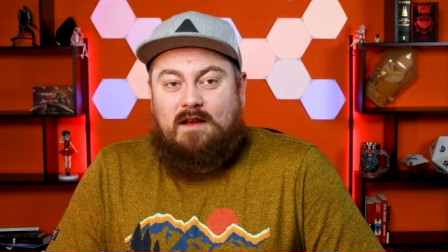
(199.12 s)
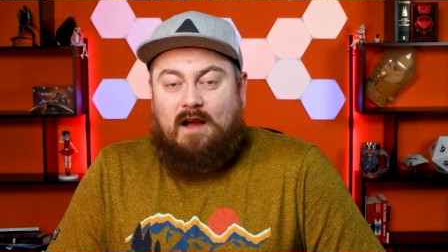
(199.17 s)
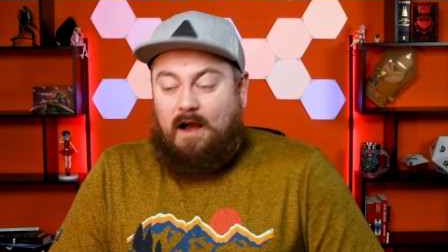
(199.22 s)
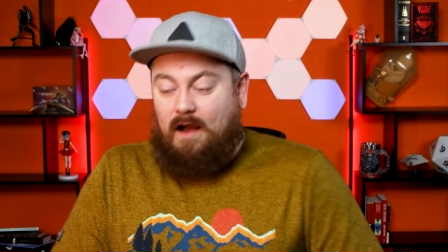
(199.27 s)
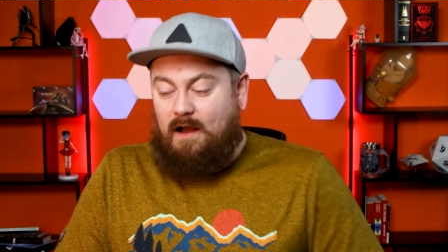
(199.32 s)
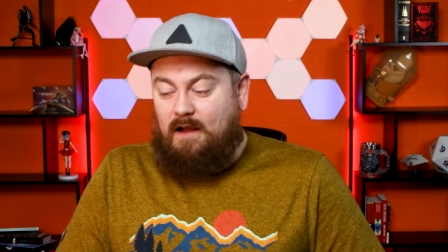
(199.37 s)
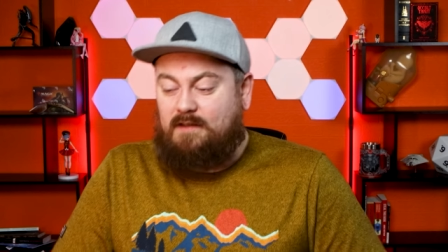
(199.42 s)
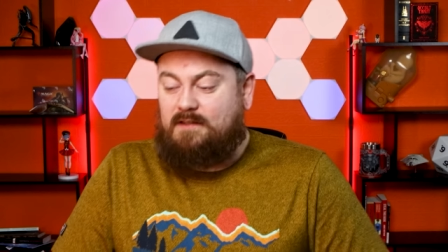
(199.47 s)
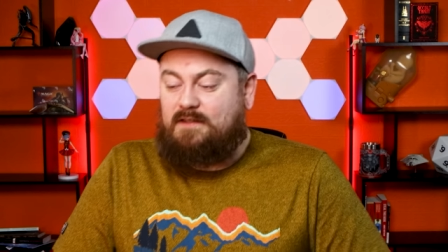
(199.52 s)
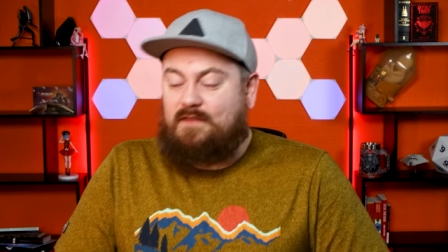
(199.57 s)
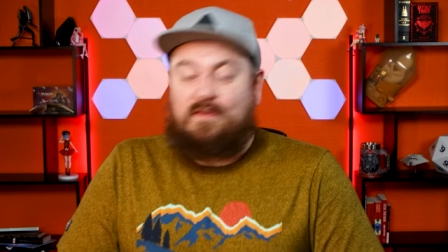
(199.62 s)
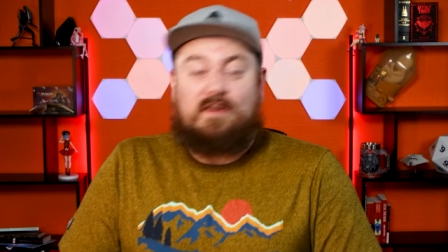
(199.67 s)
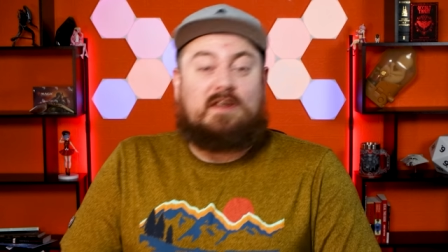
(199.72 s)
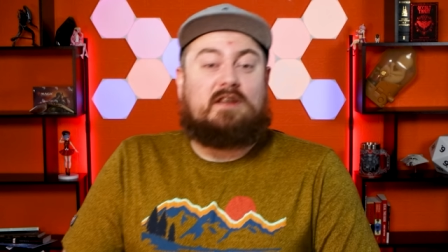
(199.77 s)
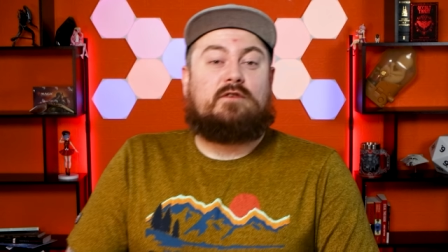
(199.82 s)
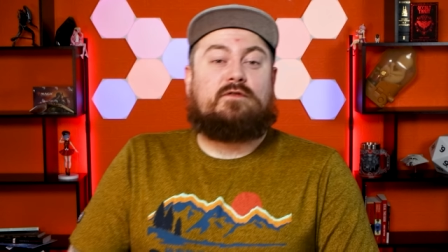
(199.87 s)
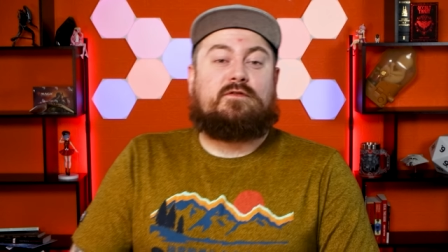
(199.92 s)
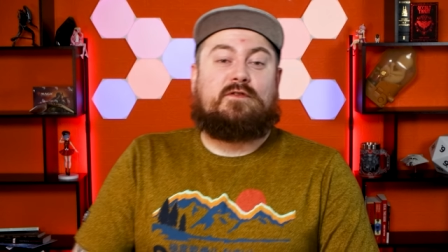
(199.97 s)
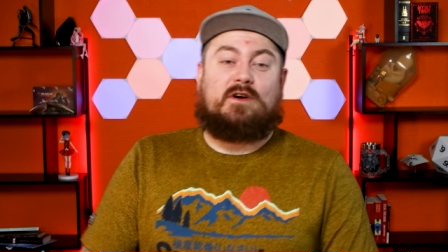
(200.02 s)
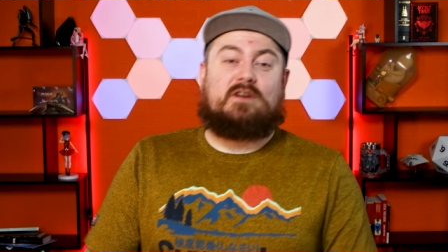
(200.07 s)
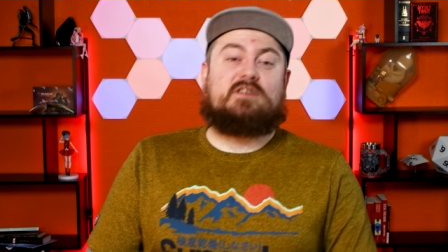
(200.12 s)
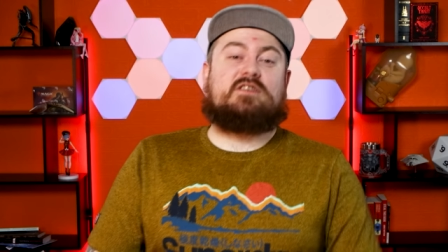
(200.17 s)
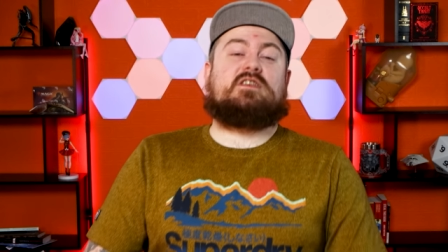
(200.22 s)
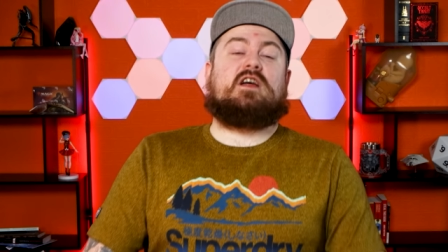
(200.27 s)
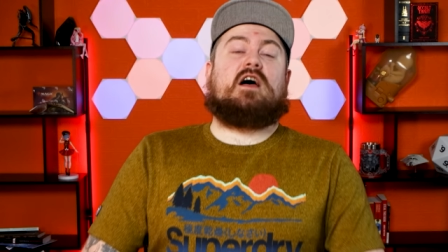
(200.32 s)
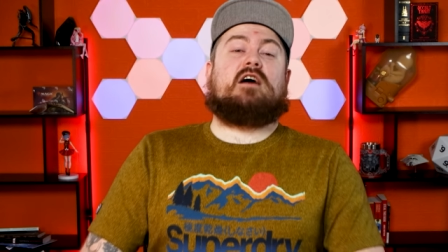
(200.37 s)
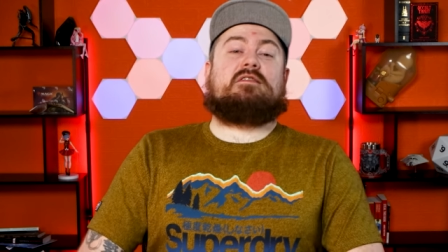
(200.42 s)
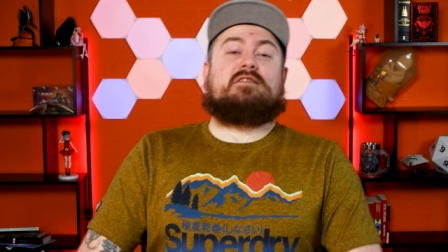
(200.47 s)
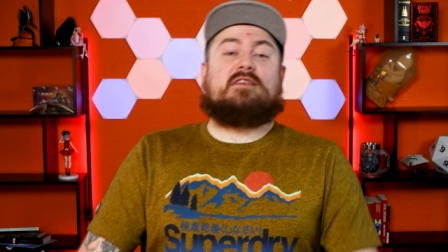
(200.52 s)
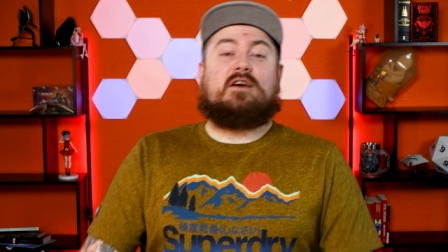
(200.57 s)
And the first
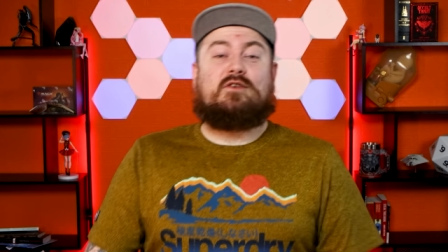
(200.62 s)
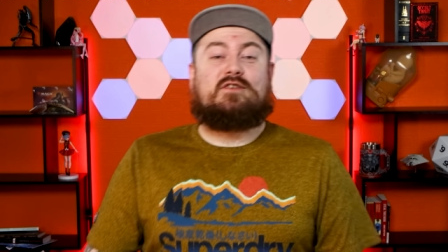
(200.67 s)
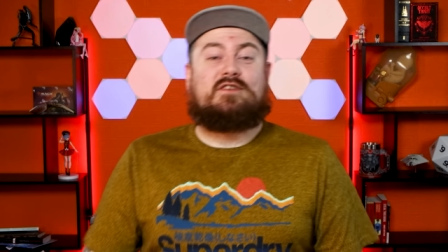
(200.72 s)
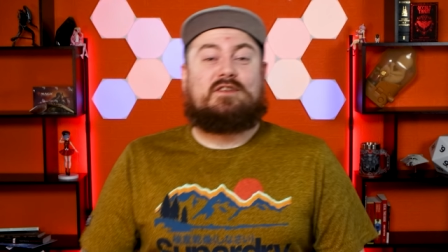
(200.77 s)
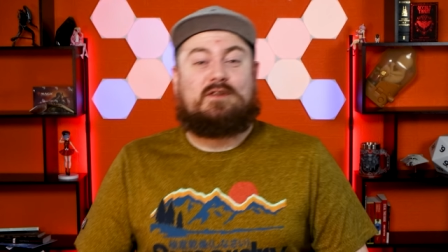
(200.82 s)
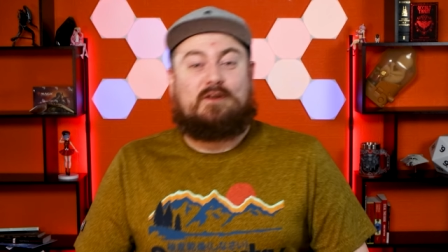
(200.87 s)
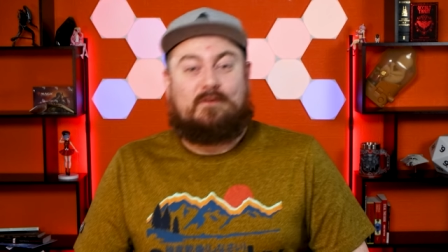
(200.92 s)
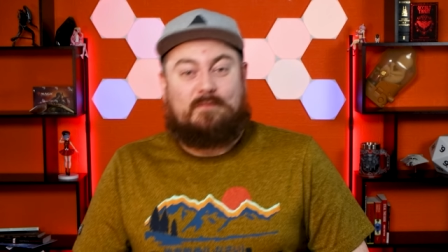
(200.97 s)
1,000